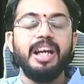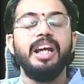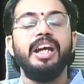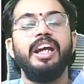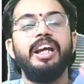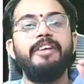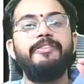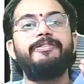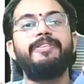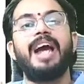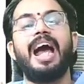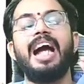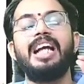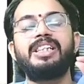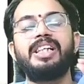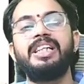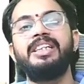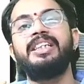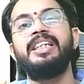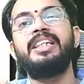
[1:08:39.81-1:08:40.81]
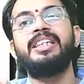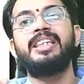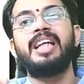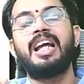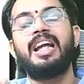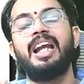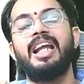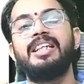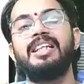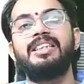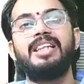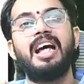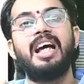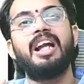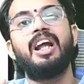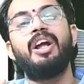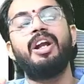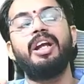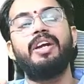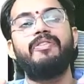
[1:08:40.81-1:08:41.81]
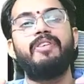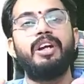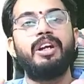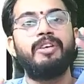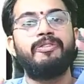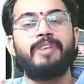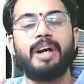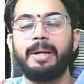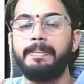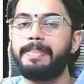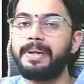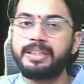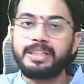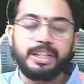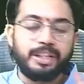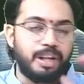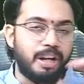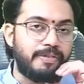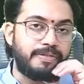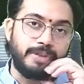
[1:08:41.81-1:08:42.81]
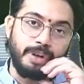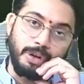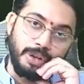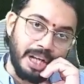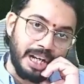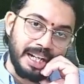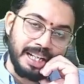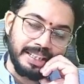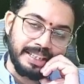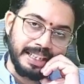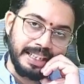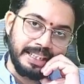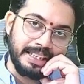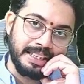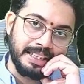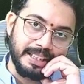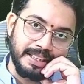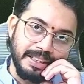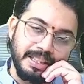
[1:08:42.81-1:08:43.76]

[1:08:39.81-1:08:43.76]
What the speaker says: if cash receipts are less than or equal to 5% of total receipts,